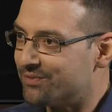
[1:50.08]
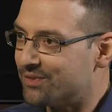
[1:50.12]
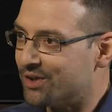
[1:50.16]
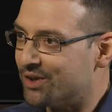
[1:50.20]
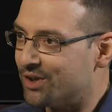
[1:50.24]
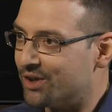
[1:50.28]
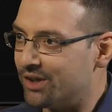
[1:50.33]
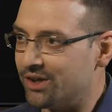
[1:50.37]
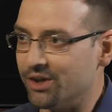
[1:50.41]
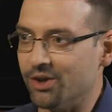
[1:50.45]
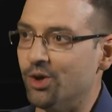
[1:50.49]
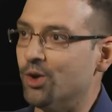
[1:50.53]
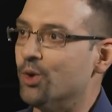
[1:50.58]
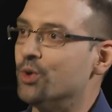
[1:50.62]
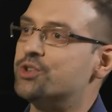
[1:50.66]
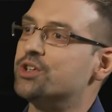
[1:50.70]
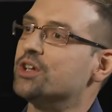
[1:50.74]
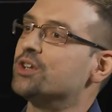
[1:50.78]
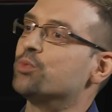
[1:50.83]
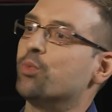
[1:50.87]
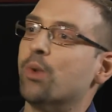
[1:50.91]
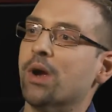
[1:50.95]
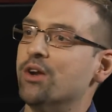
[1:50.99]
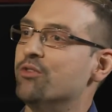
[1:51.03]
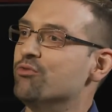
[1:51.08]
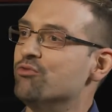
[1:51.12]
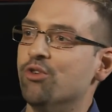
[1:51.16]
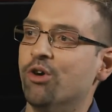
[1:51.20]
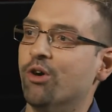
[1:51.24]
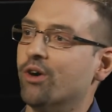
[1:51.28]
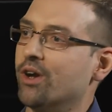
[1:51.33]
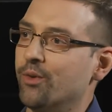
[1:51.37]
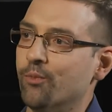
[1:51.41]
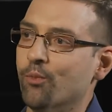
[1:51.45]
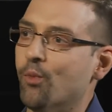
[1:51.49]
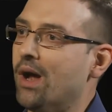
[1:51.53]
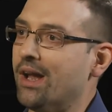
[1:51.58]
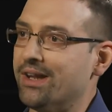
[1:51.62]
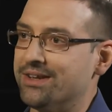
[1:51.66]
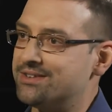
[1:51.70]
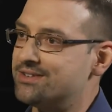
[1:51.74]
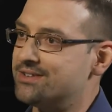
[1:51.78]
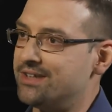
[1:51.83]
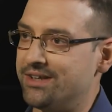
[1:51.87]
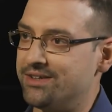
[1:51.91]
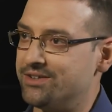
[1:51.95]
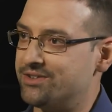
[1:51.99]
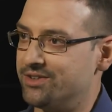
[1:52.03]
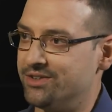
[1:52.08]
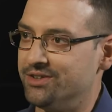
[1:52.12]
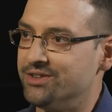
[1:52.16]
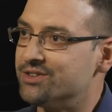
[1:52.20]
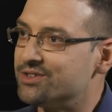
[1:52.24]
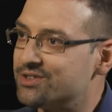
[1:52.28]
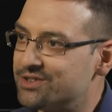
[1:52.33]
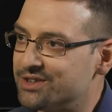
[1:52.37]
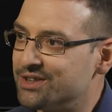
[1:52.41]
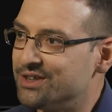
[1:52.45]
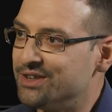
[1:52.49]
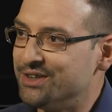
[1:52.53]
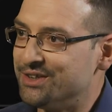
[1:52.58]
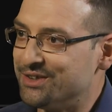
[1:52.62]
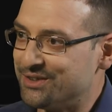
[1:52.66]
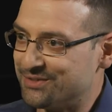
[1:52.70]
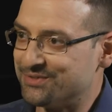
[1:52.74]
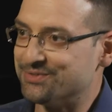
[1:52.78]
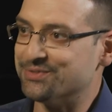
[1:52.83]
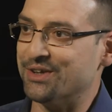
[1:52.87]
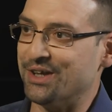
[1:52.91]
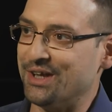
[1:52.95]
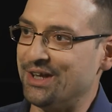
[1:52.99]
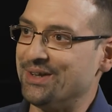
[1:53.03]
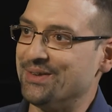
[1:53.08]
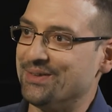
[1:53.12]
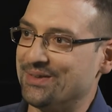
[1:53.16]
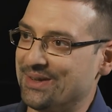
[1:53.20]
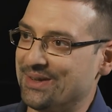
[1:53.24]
and it all just went wrong in one sentence. Yeah.